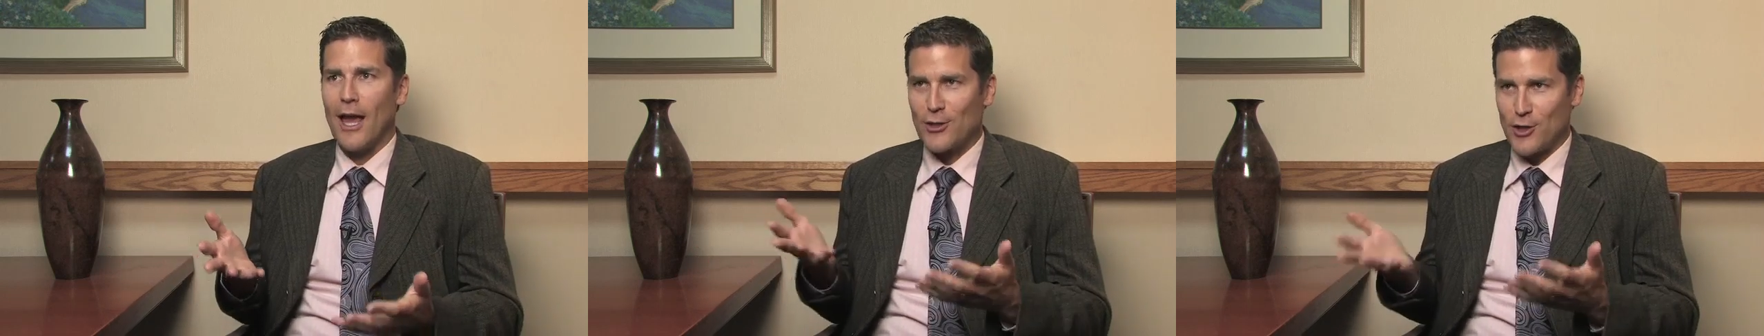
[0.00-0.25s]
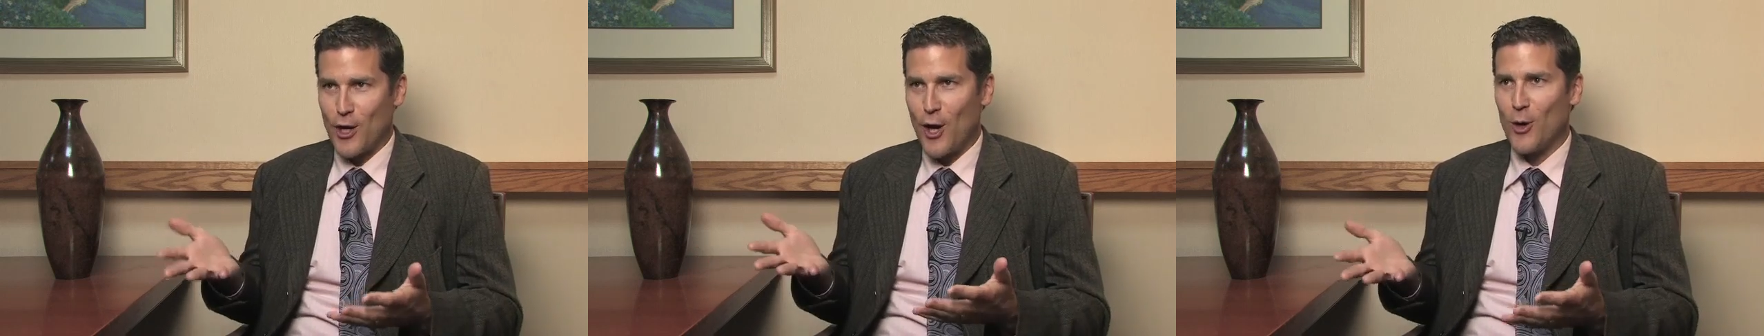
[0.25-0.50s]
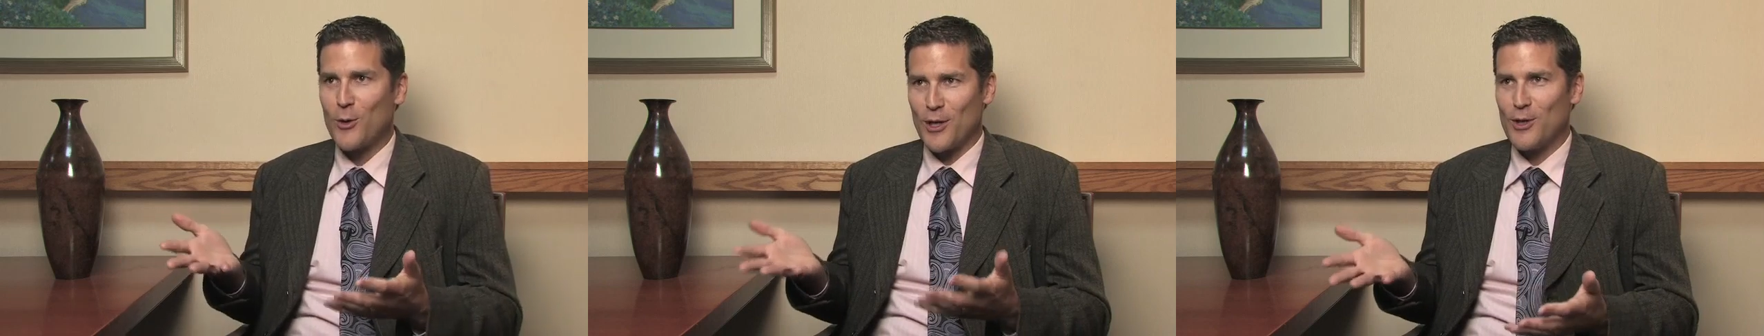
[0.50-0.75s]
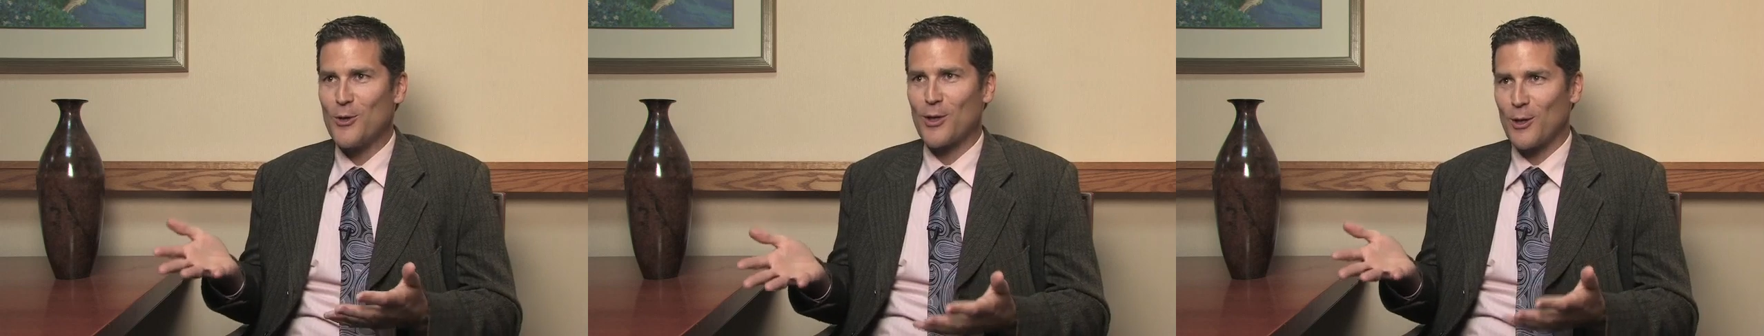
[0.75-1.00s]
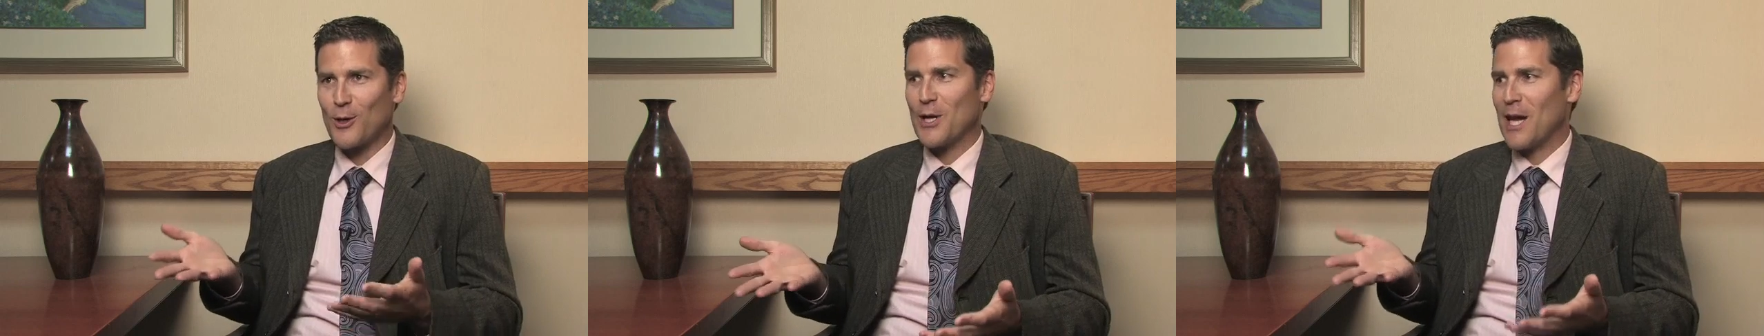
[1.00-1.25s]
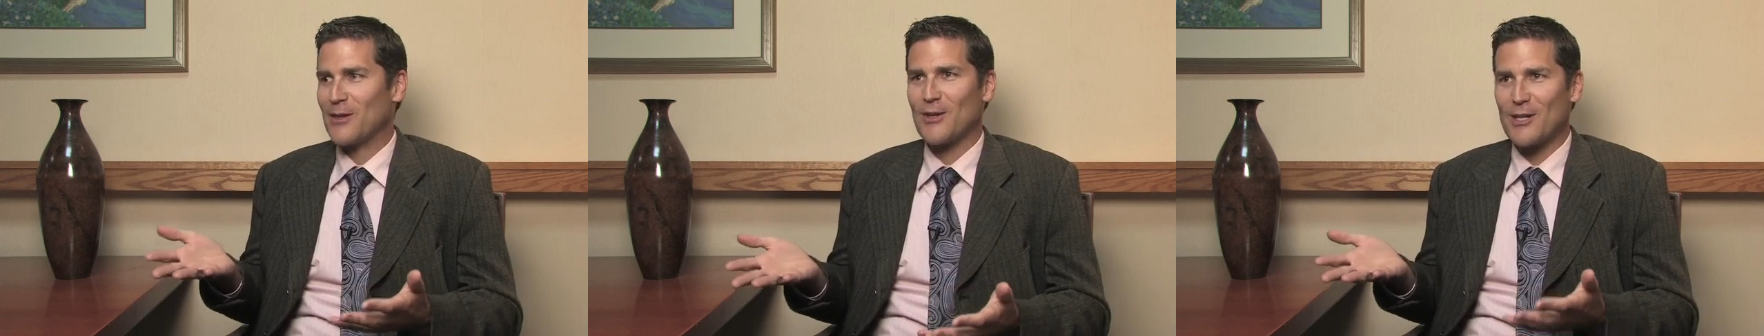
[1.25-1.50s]
and show that you can
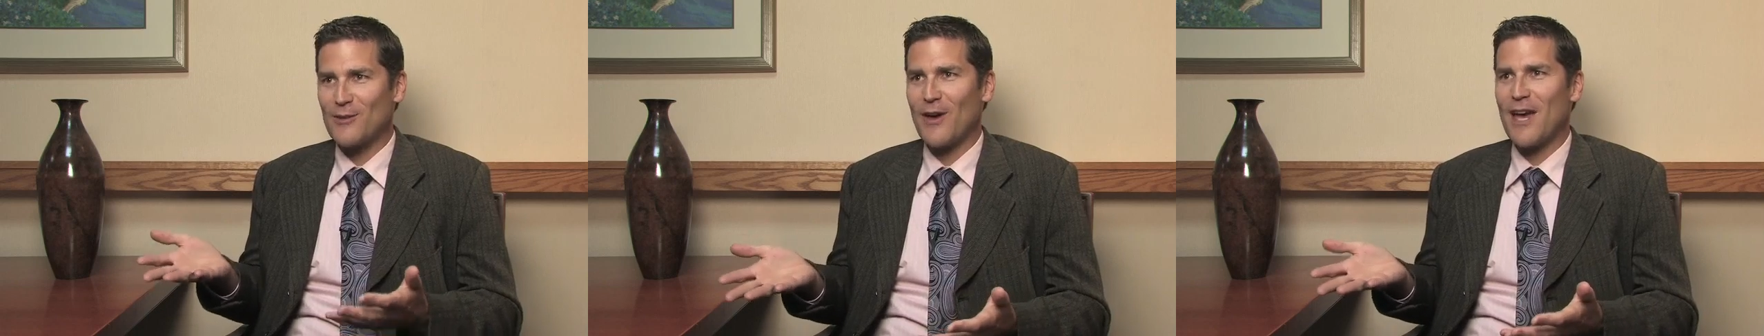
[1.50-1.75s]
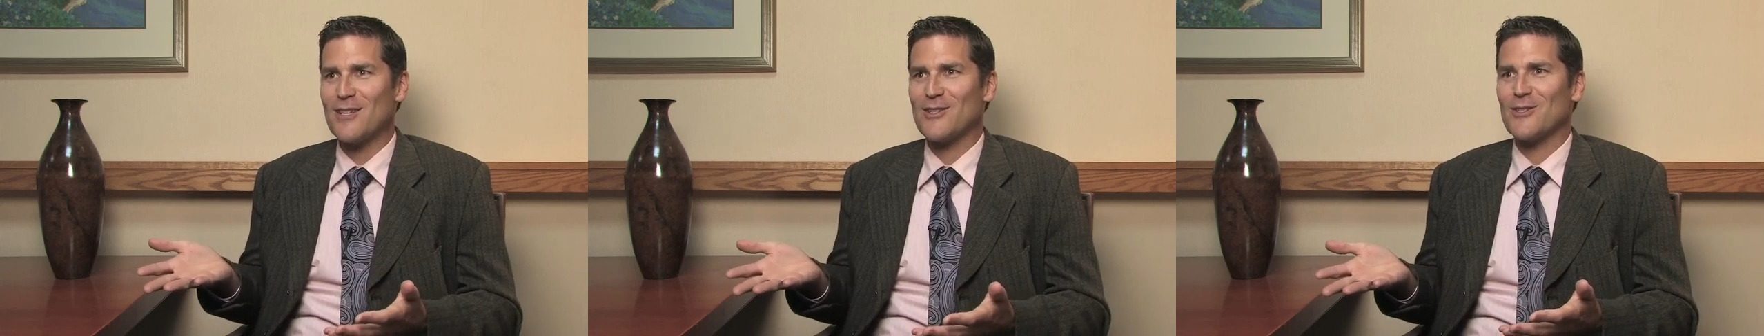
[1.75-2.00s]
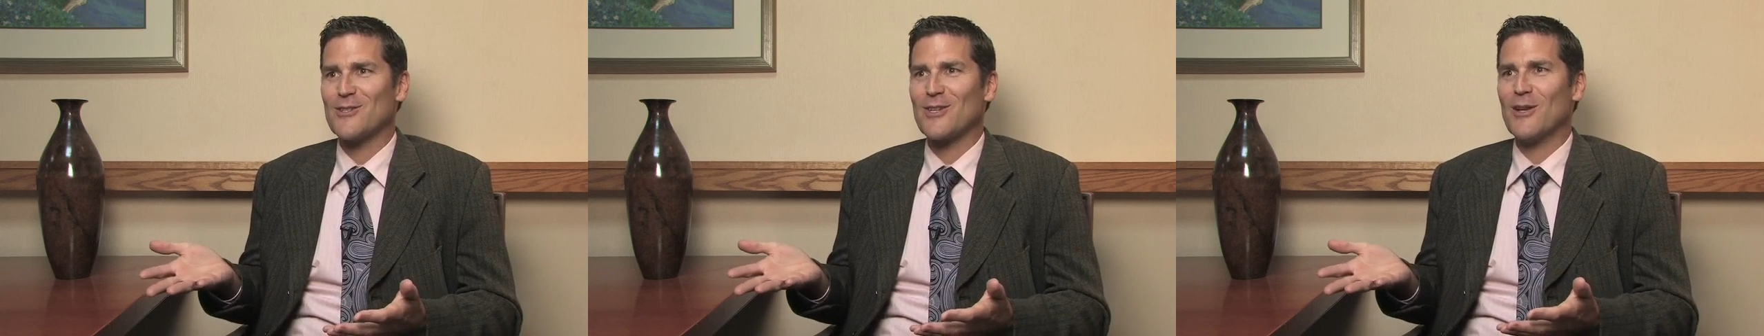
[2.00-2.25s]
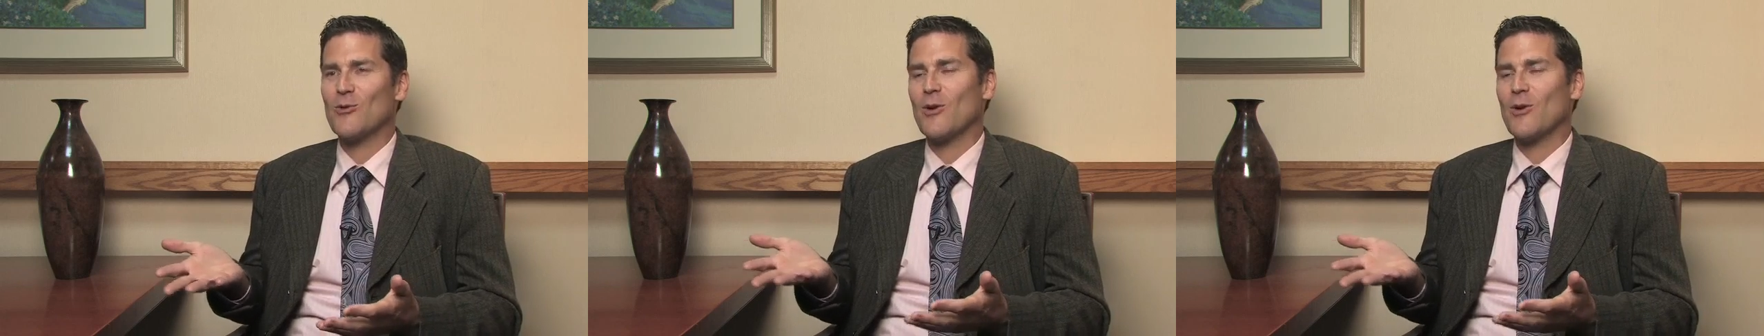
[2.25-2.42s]
create these phases.